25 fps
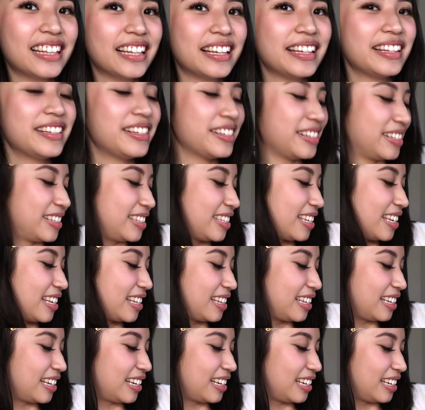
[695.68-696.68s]
Did you
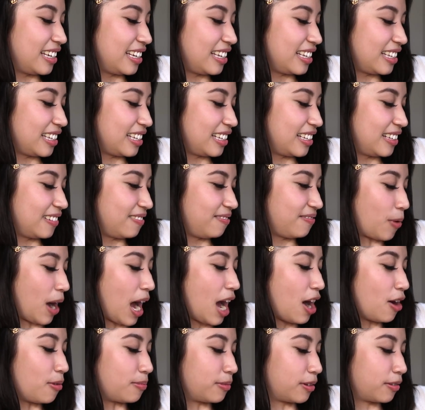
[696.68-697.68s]
see that?
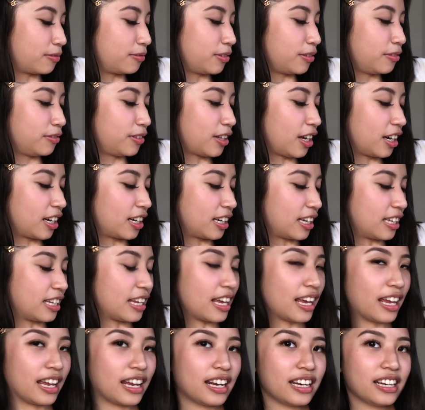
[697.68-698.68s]
Wow, magbablog ka
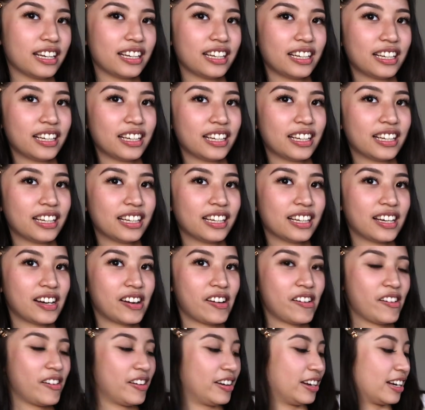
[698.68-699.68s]
din?
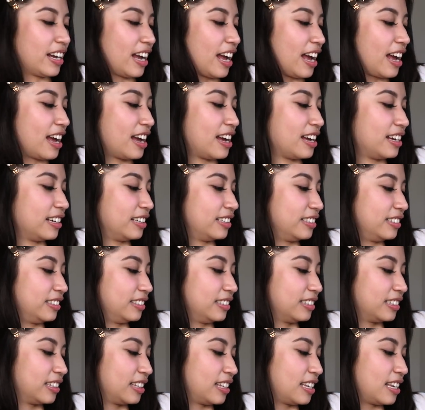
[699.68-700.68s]
Huh?
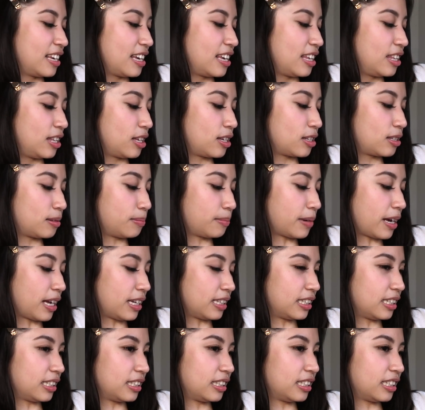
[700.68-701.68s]
You
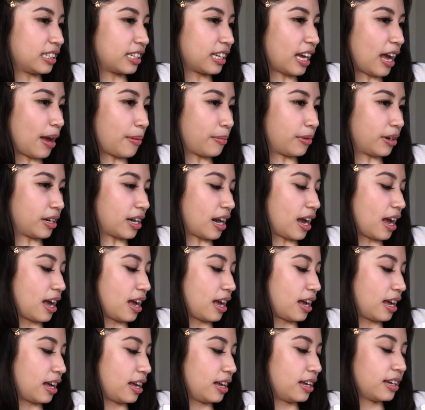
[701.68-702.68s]
smiled at the camera,
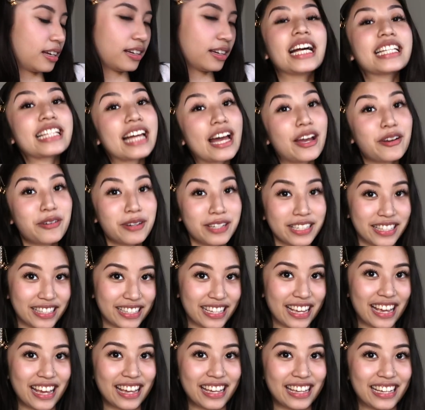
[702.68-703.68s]
huh? As I was
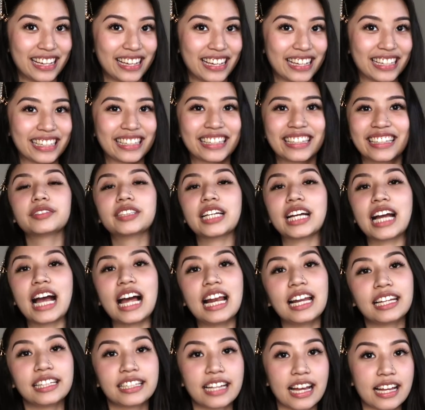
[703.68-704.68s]
saying,
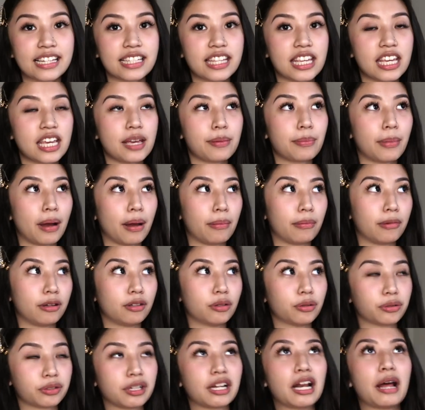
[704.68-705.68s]
nagalit nga si
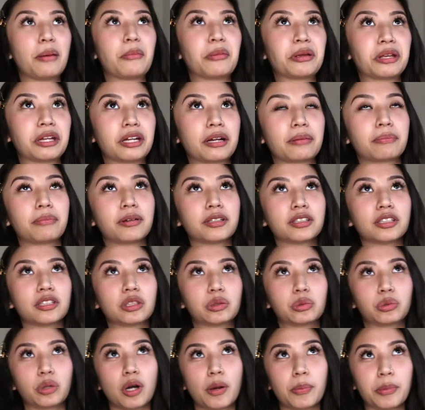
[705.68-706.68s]
mama nung nalaman niya
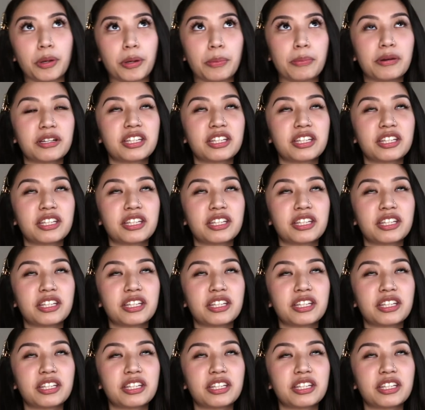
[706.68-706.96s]
nagpatattoo kami.